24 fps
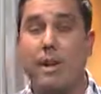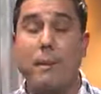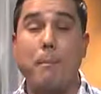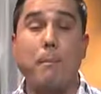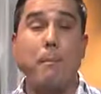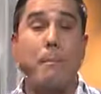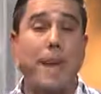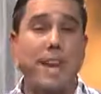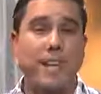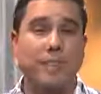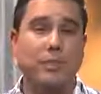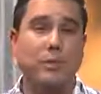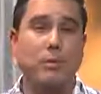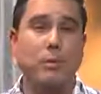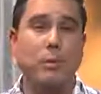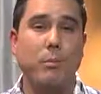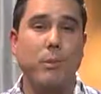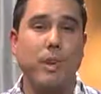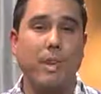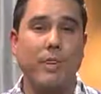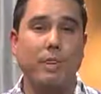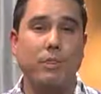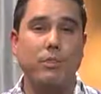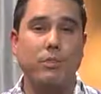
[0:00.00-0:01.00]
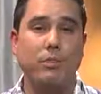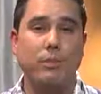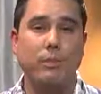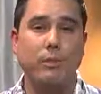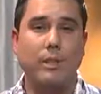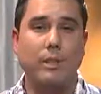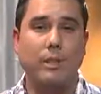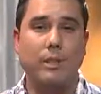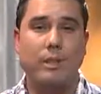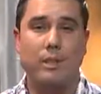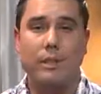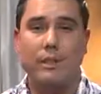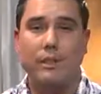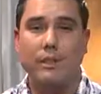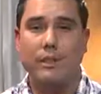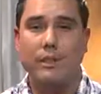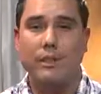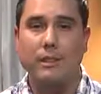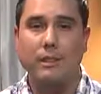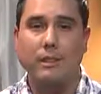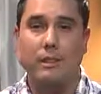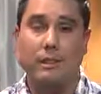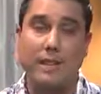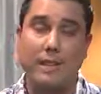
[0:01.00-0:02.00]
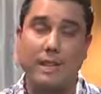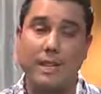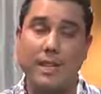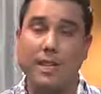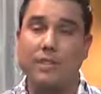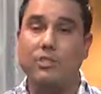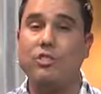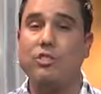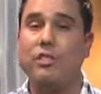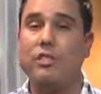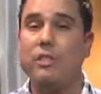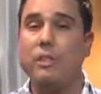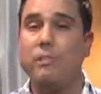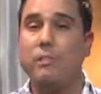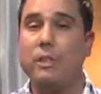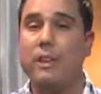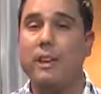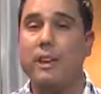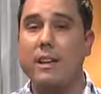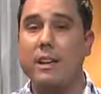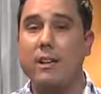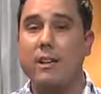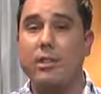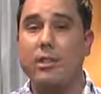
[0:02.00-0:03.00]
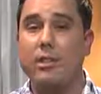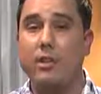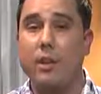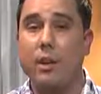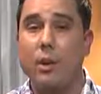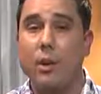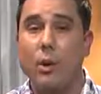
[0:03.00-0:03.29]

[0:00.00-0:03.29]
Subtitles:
maximum age in the HTTP headers,